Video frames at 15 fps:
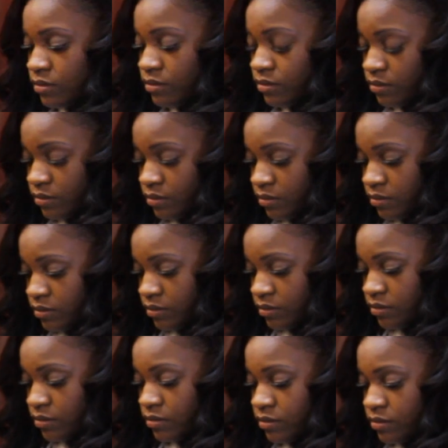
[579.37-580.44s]

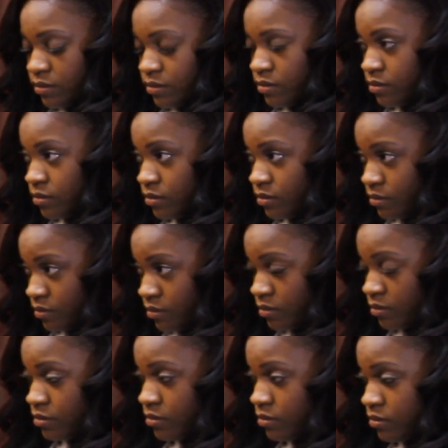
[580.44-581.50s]

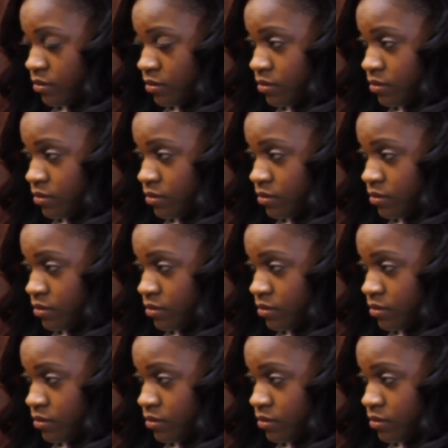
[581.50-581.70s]
(silent)